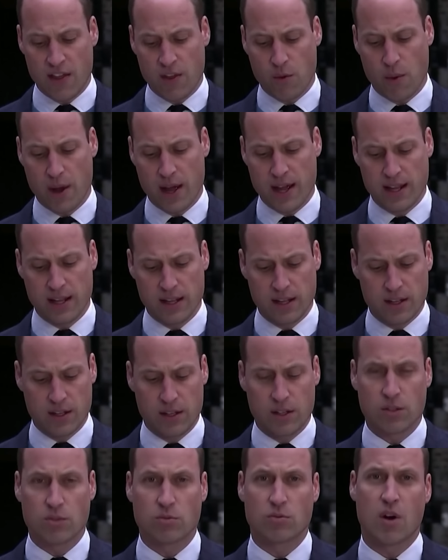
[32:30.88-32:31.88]
allegations
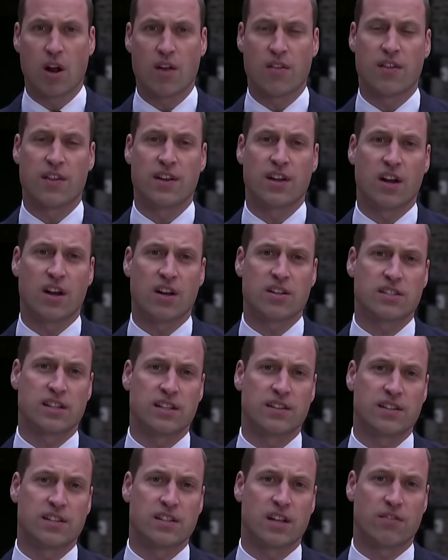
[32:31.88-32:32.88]
of racism within
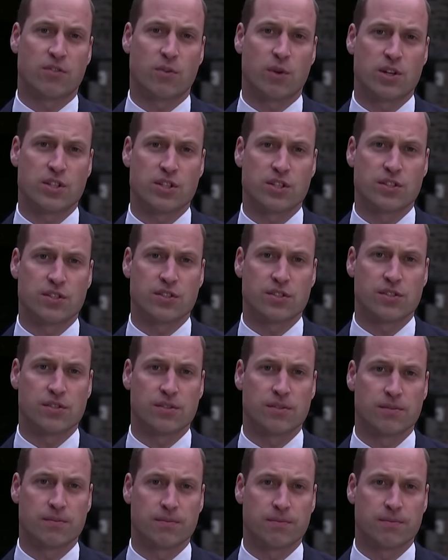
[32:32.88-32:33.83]
the royal family,